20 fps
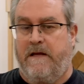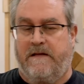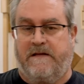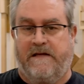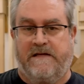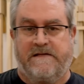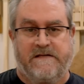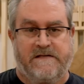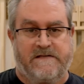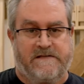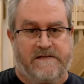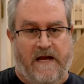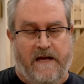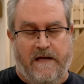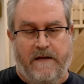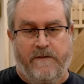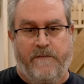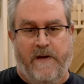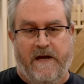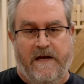This is
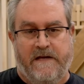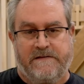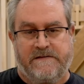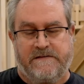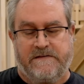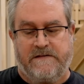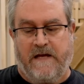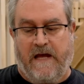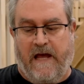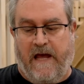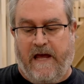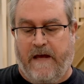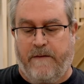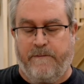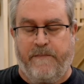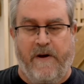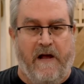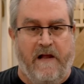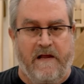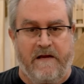second best,
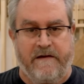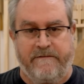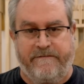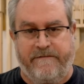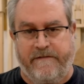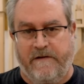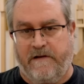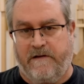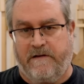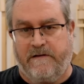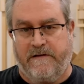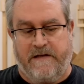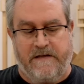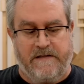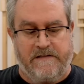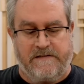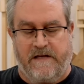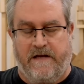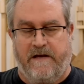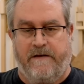and polyfill
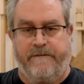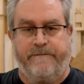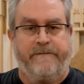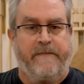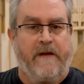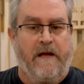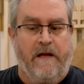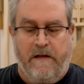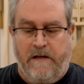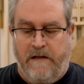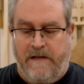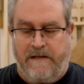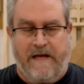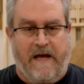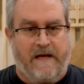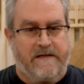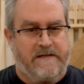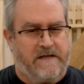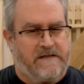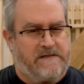is a,
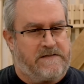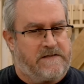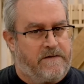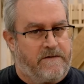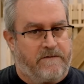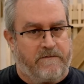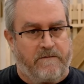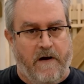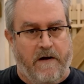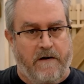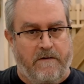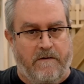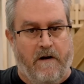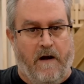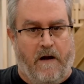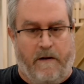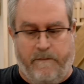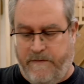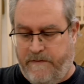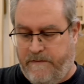a distant
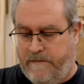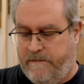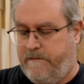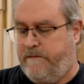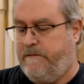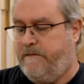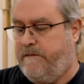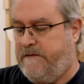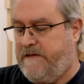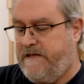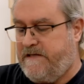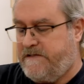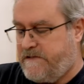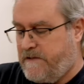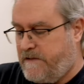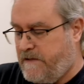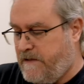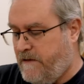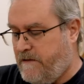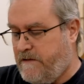runner-up. These
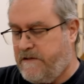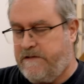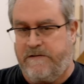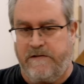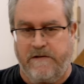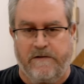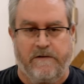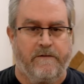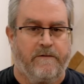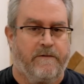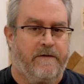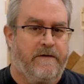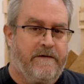are the only two.